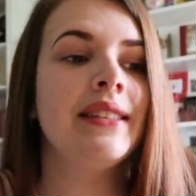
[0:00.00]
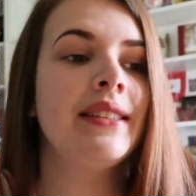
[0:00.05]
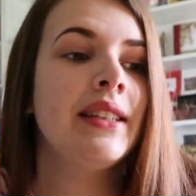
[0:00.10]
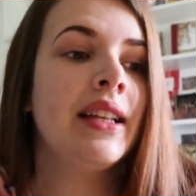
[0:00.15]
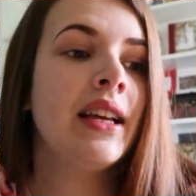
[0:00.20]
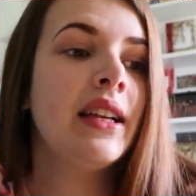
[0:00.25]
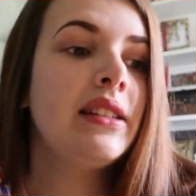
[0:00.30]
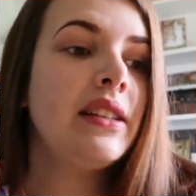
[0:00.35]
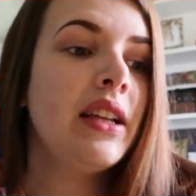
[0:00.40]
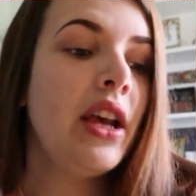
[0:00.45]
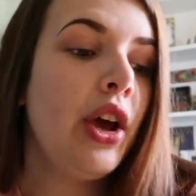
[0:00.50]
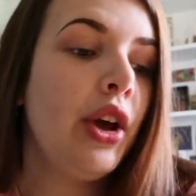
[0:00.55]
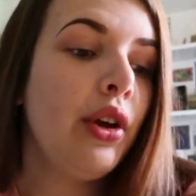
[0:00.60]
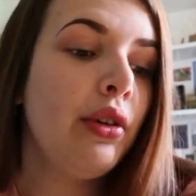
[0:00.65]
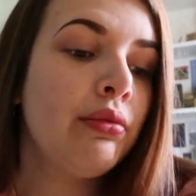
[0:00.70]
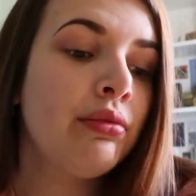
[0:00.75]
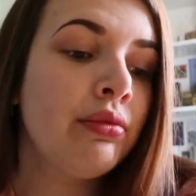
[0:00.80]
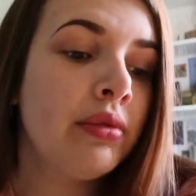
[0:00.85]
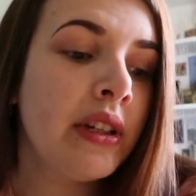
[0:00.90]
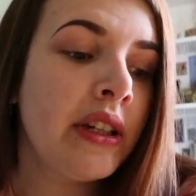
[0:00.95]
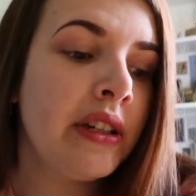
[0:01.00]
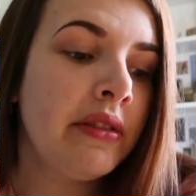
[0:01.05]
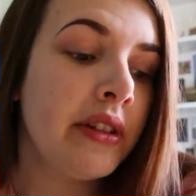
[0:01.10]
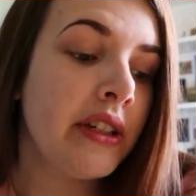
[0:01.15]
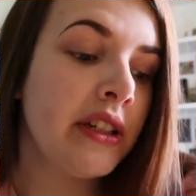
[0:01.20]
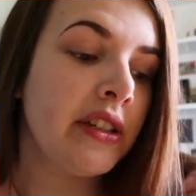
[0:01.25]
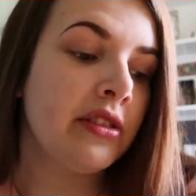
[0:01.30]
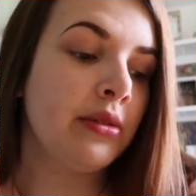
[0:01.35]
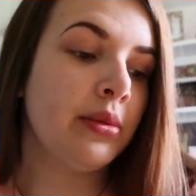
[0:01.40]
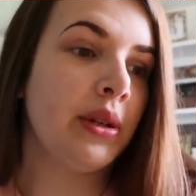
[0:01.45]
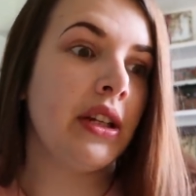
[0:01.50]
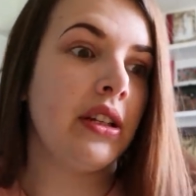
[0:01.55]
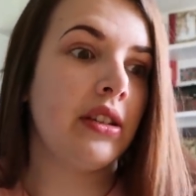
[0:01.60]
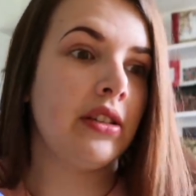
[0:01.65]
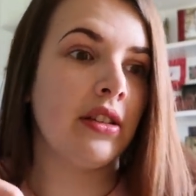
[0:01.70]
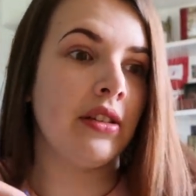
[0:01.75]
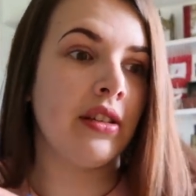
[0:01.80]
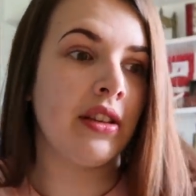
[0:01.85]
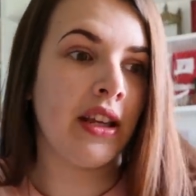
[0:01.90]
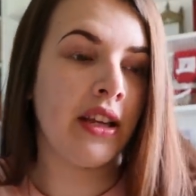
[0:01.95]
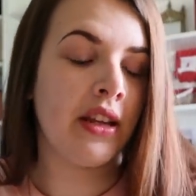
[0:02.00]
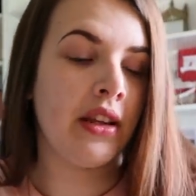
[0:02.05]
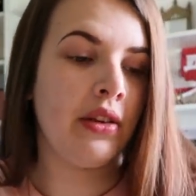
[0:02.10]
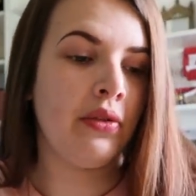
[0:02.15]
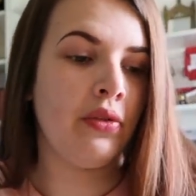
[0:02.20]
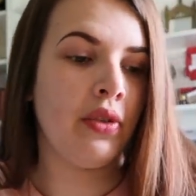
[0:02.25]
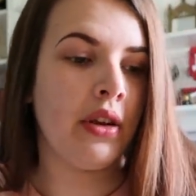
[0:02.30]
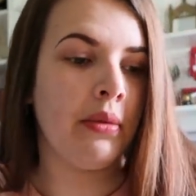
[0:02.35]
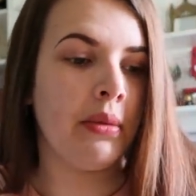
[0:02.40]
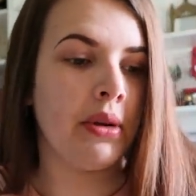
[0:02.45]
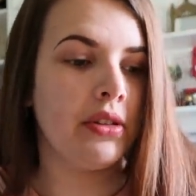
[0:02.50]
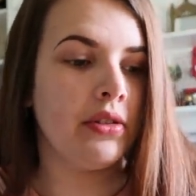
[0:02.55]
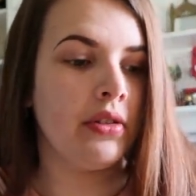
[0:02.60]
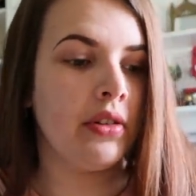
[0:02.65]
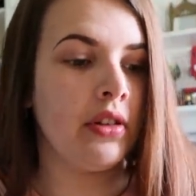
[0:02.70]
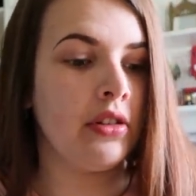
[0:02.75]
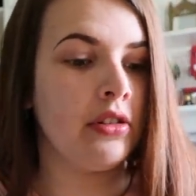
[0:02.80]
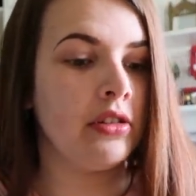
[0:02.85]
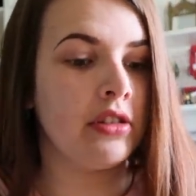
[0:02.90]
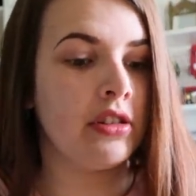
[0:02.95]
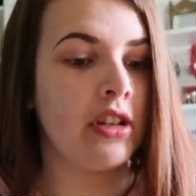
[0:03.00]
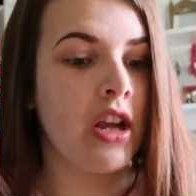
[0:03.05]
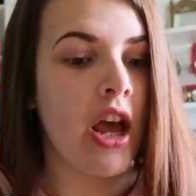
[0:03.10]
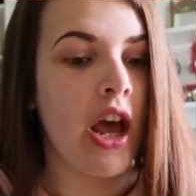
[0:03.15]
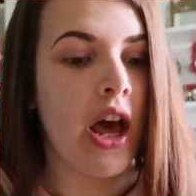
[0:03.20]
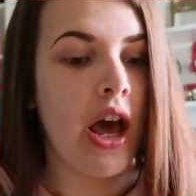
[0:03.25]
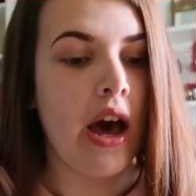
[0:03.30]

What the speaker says: So that's really, really sweet. So thank you very much for those.